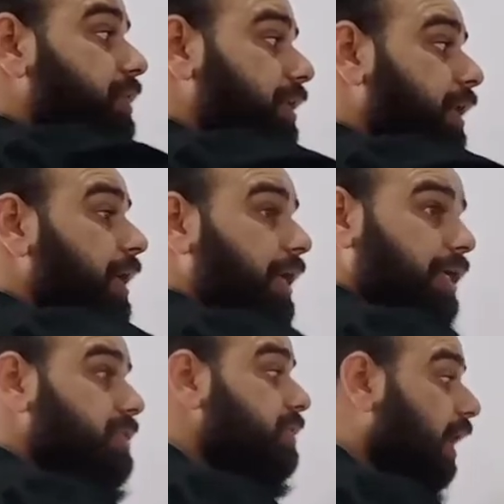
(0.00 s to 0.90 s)
gene
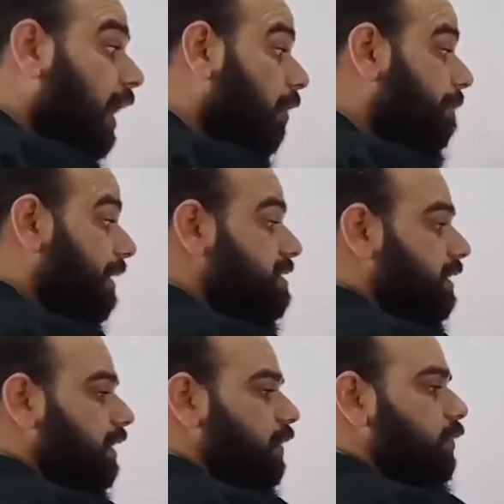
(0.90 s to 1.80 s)
is now
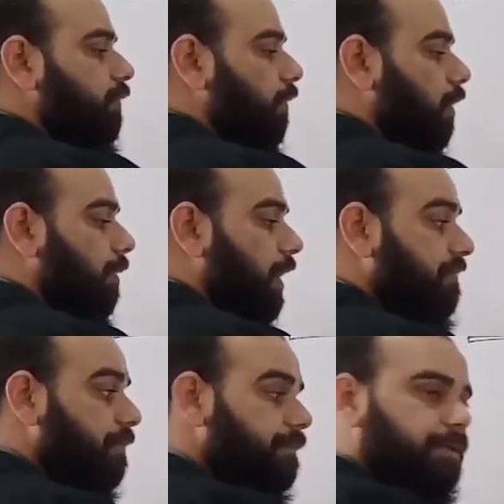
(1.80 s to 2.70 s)
present in the form
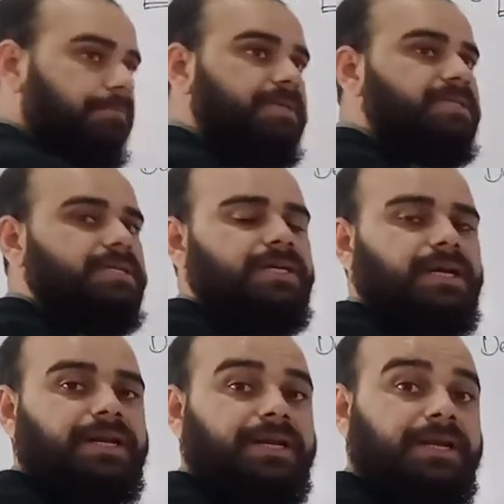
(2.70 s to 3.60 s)
of messenger
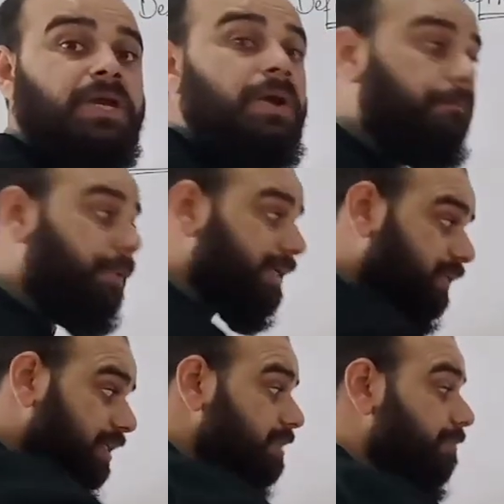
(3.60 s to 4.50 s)
RNA. But
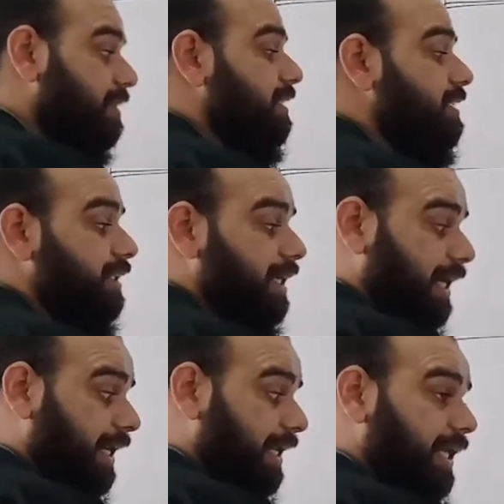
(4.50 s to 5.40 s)
this messenger
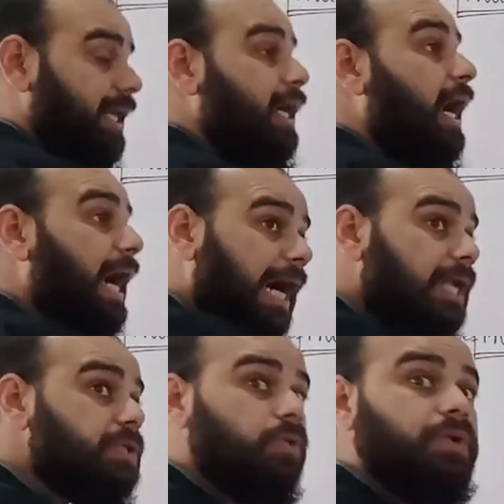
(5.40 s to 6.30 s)
RNA
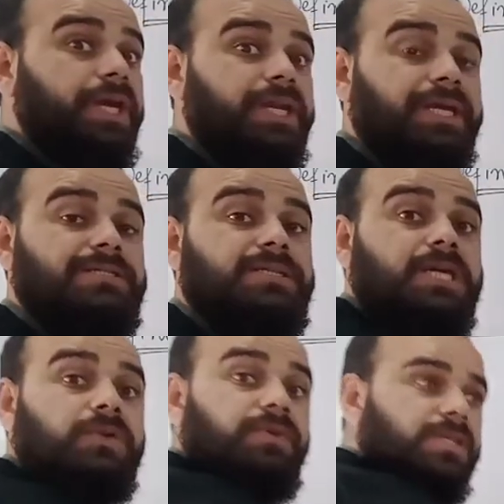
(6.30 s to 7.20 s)
also carry a
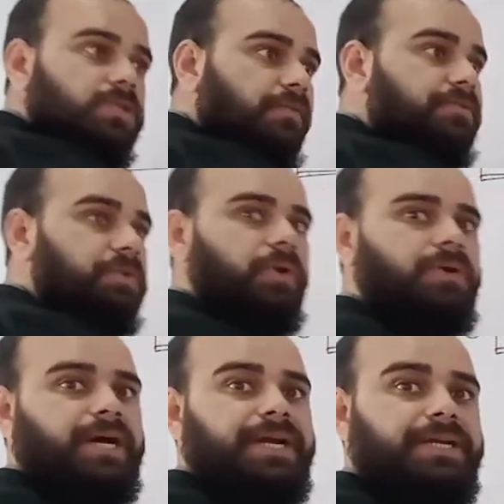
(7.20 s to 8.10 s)
sequence of
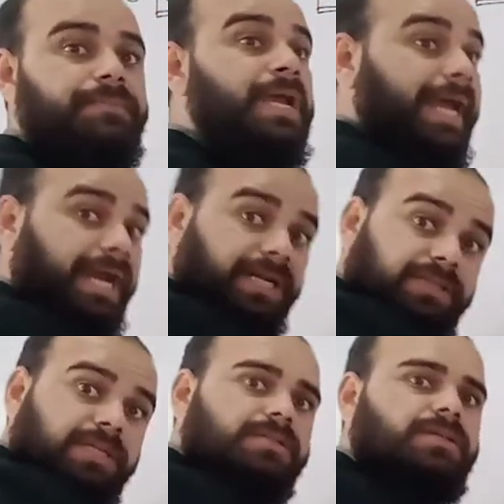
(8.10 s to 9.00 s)
nucleotide, and
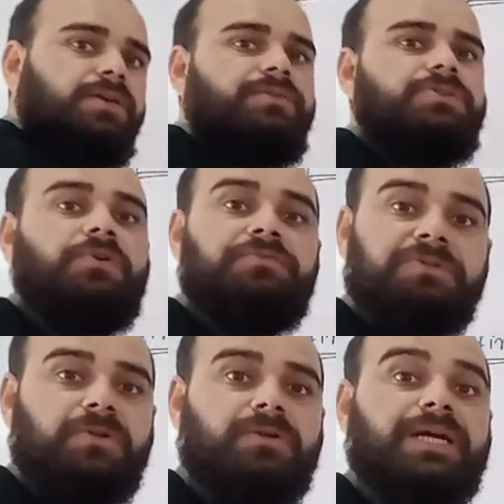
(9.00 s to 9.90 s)
this sequence of
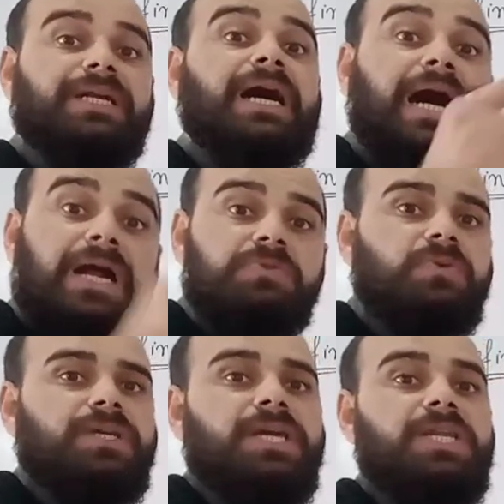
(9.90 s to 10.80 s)
nucleotide
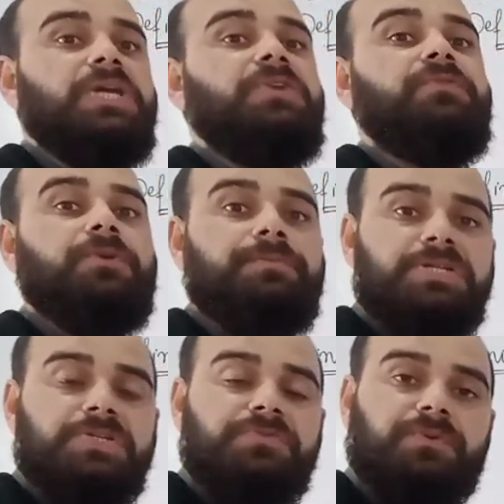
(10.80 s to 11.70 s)
also carry
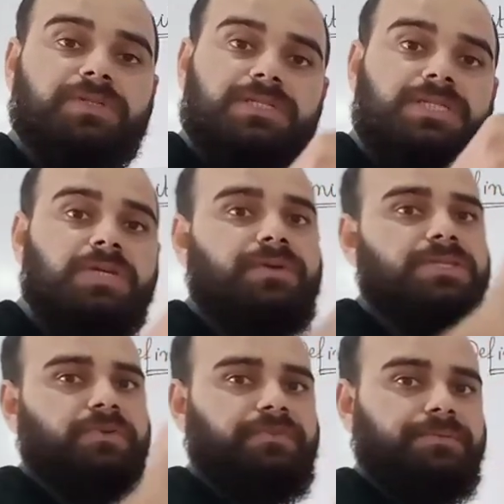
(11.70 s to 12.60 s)
information for the
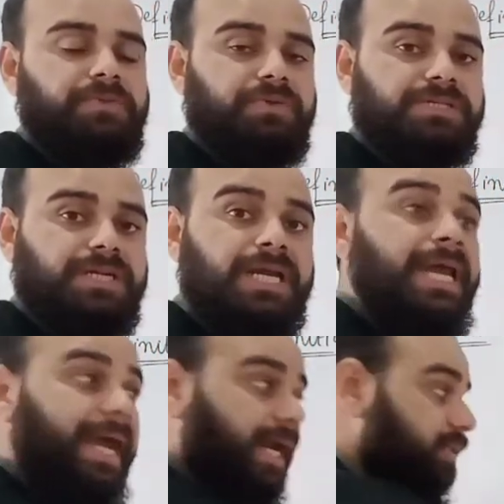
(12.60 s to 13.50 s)
sequence of amino acid,
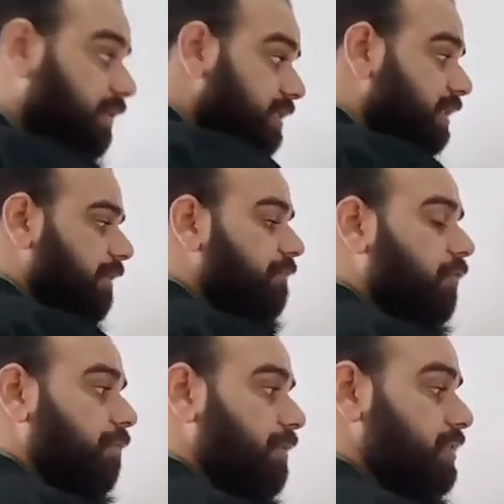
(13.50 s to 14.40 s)
and this
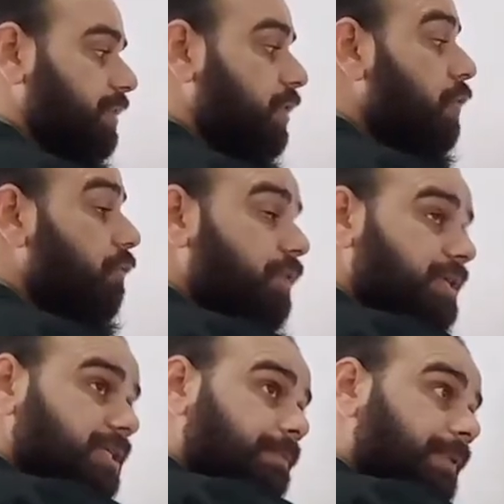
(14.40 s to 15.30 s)
information
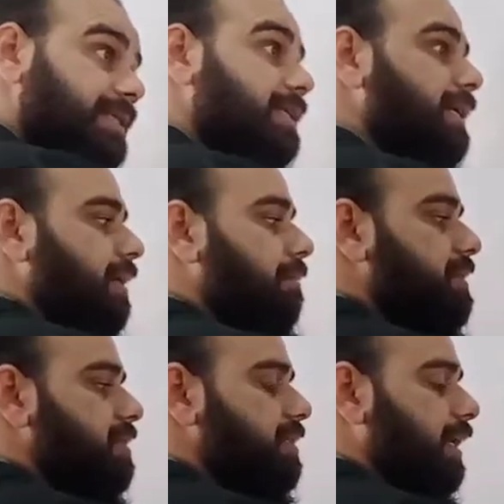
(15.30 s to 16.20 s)
which is present in
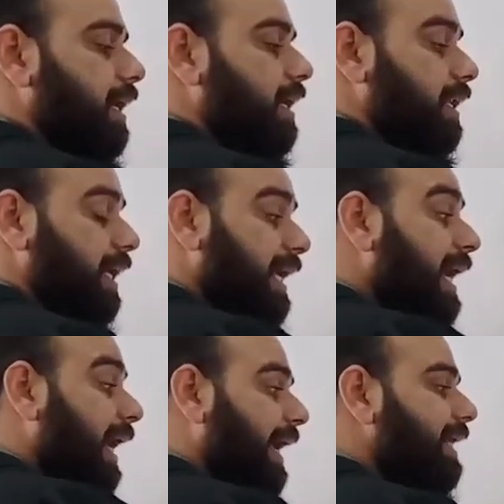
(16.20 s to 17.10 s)
messenger
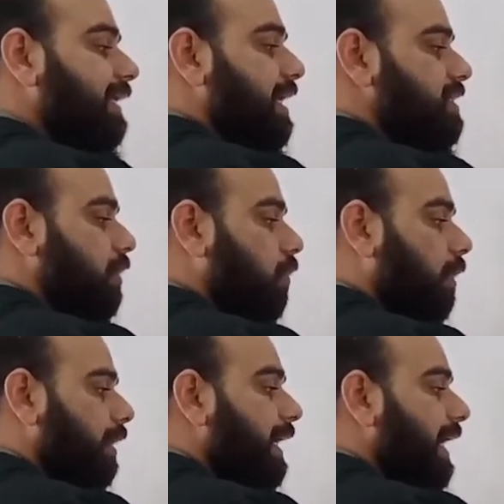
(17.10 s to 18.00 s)
RNA act as a
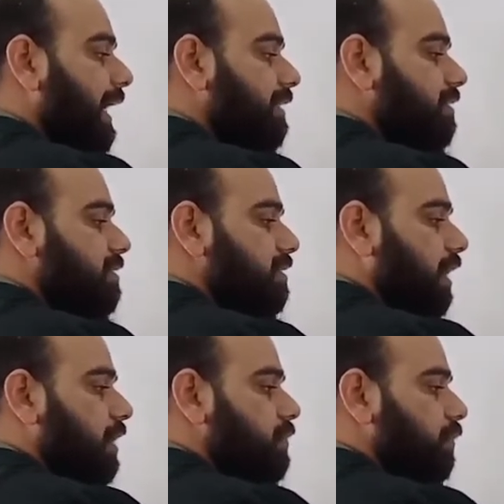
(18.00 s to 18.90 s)
code, and this is
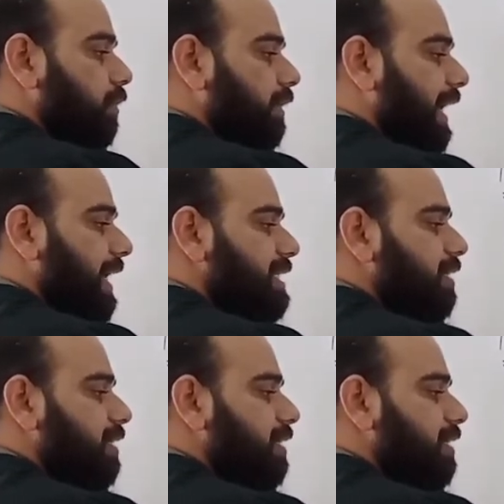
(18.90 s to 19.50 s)
also known as